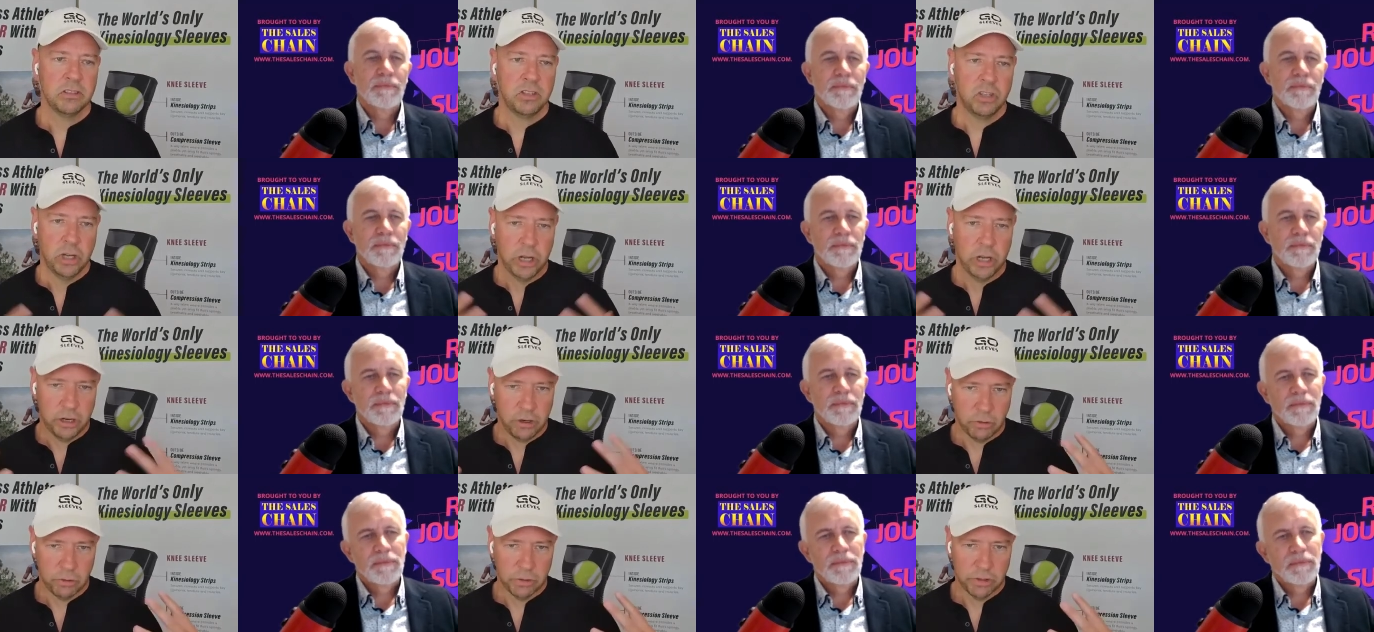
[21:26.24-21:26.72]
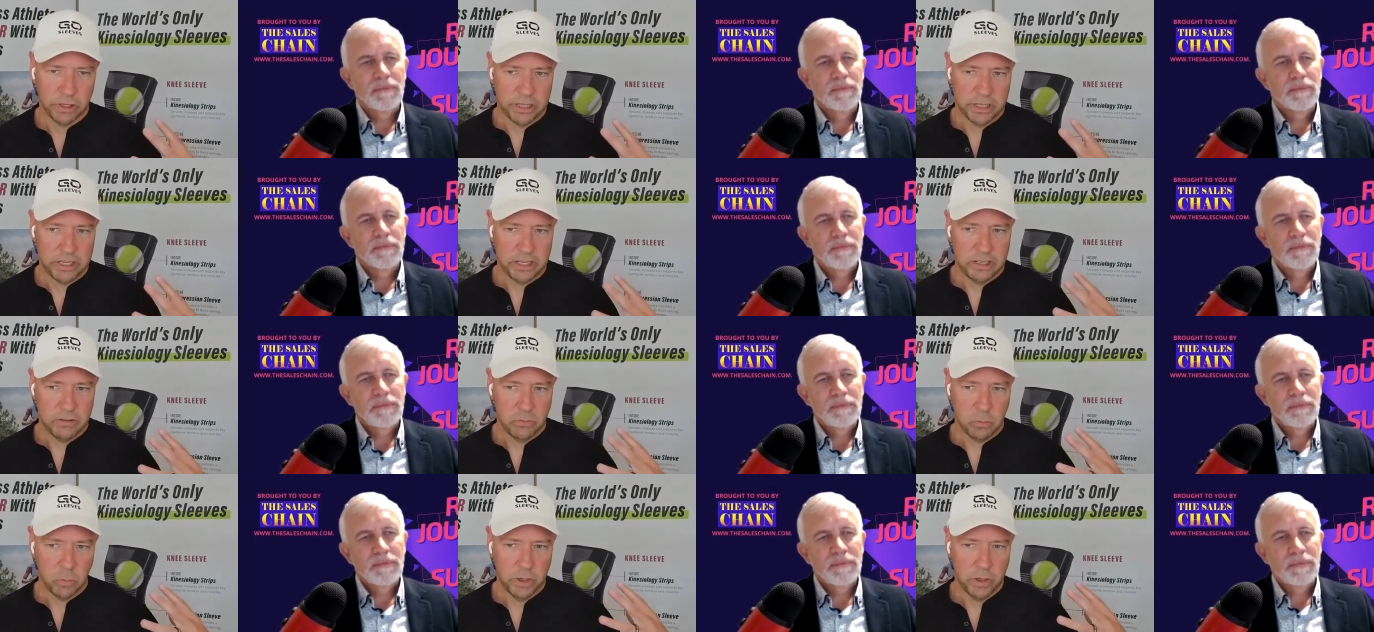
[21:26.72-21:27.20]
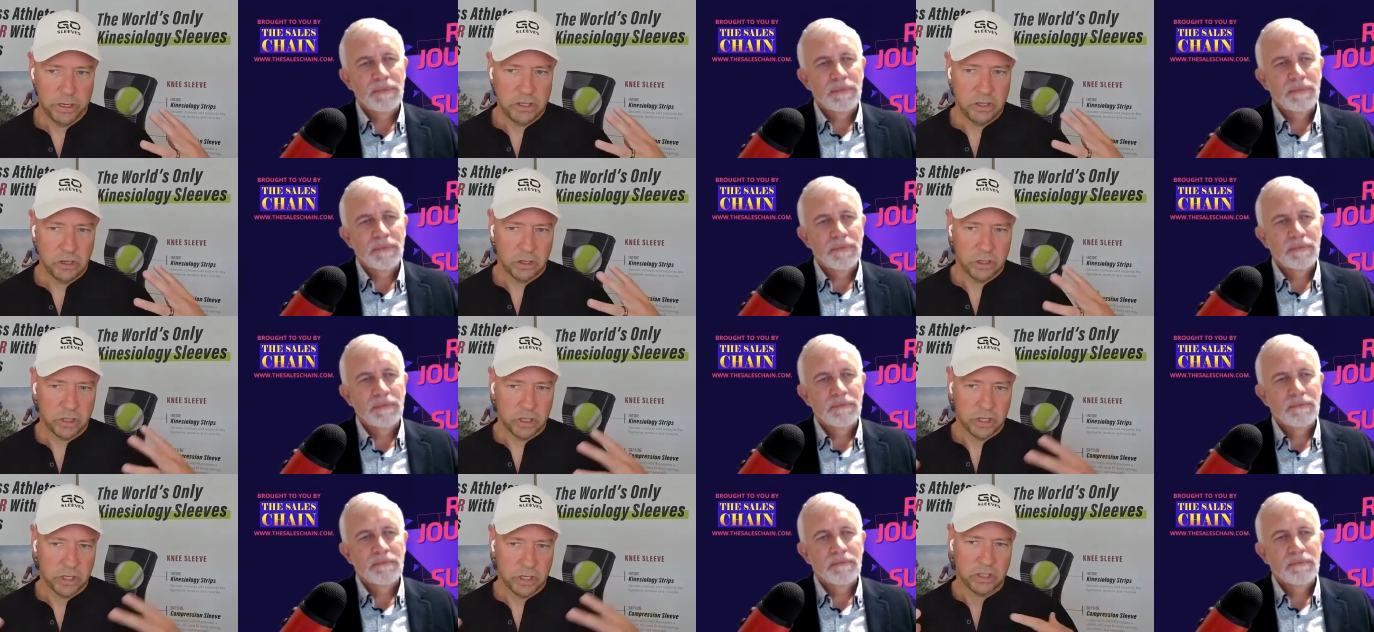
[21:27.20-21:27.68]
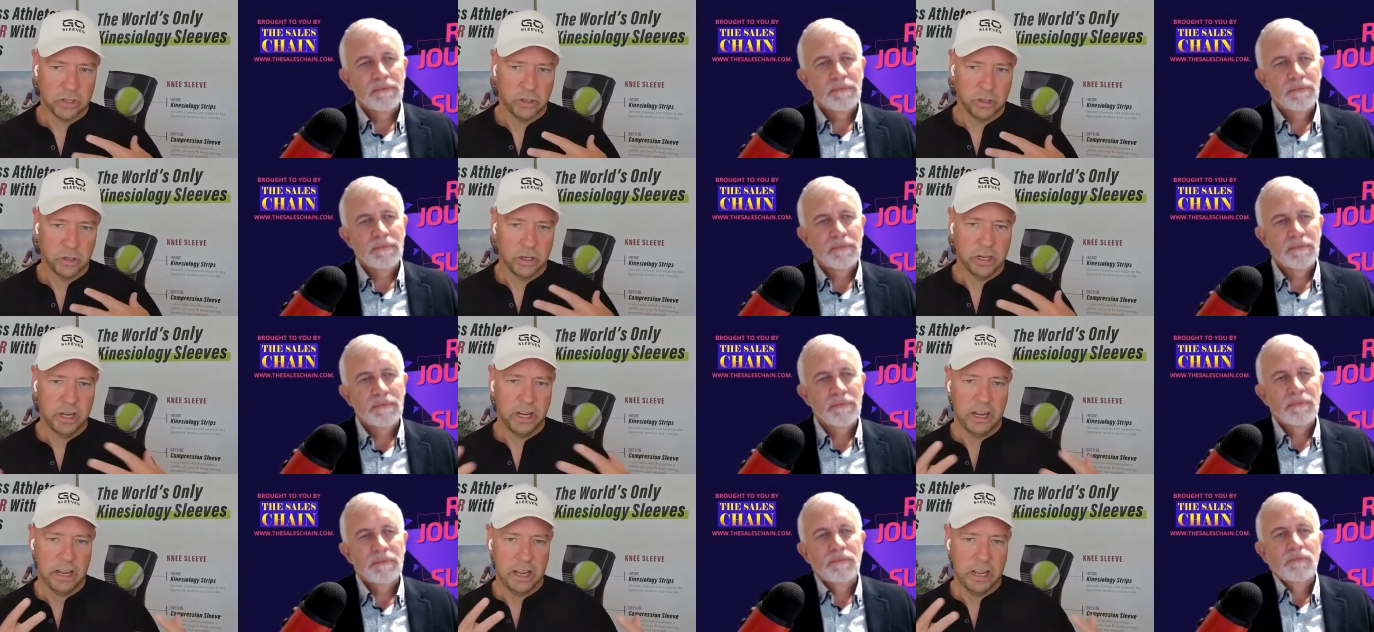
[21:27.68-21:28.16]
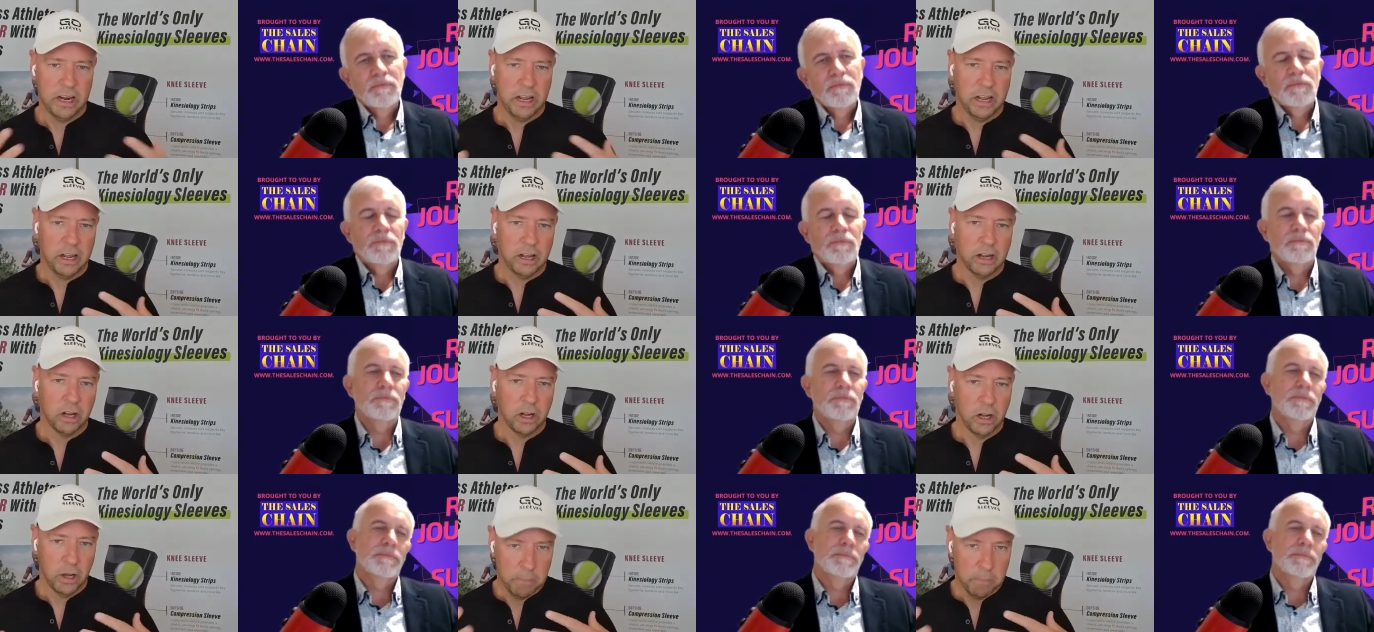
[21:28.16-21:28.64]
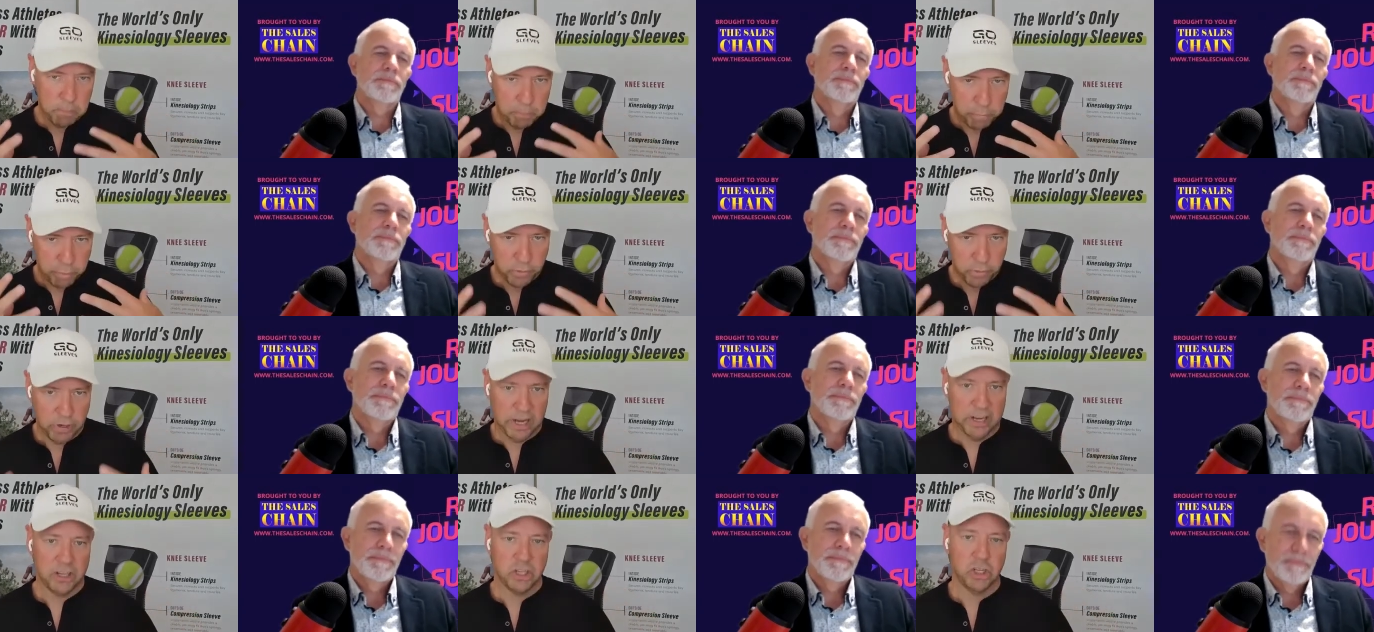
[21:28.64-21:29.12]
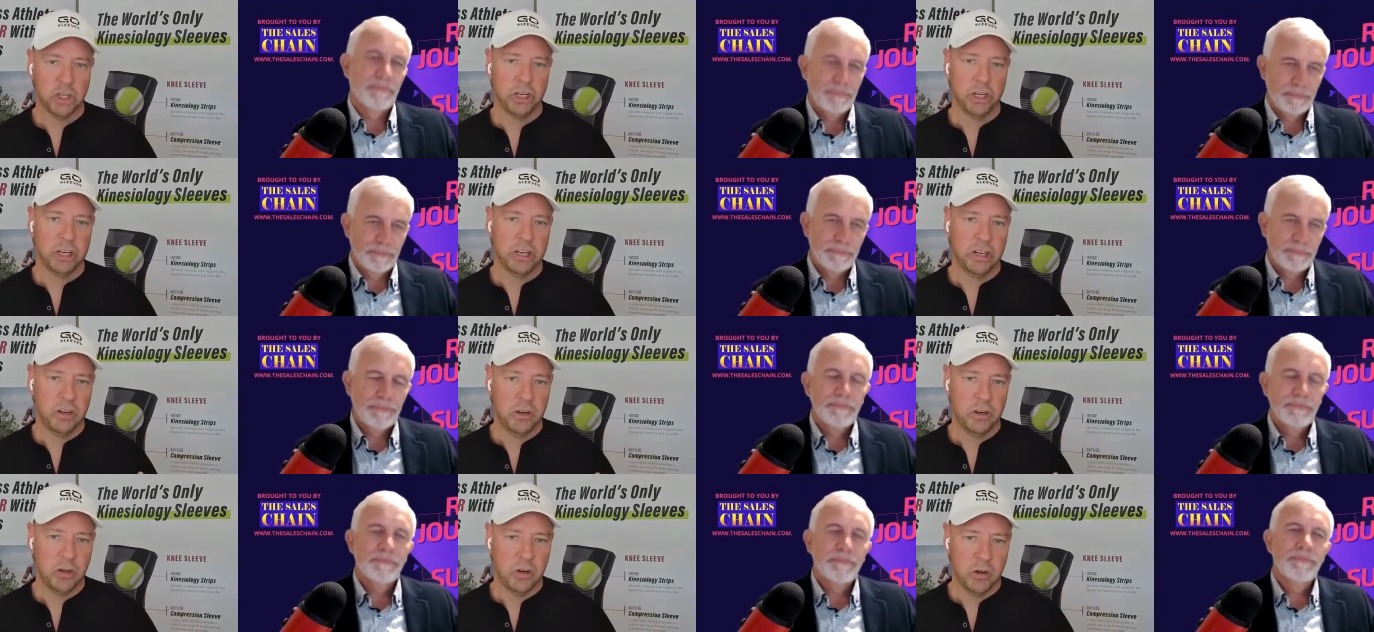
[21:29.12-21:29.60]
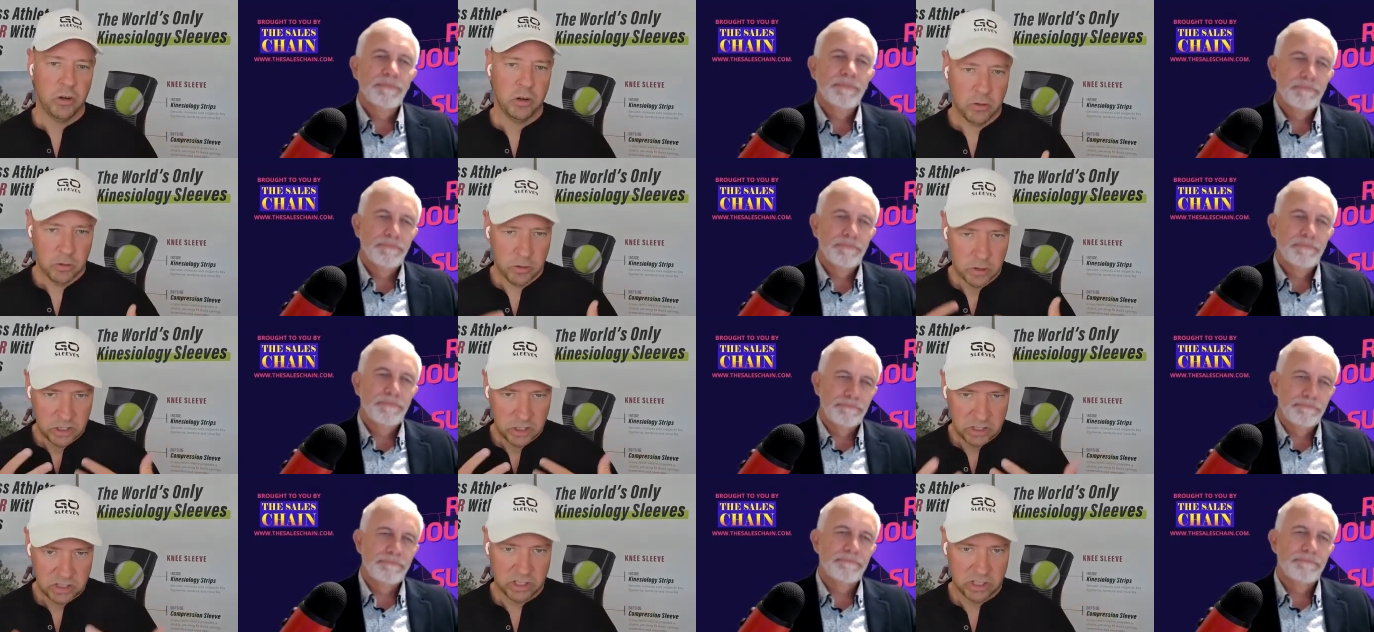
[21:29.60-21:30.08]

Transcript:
Speaker 1: generally, when you're just looking at a compression mm.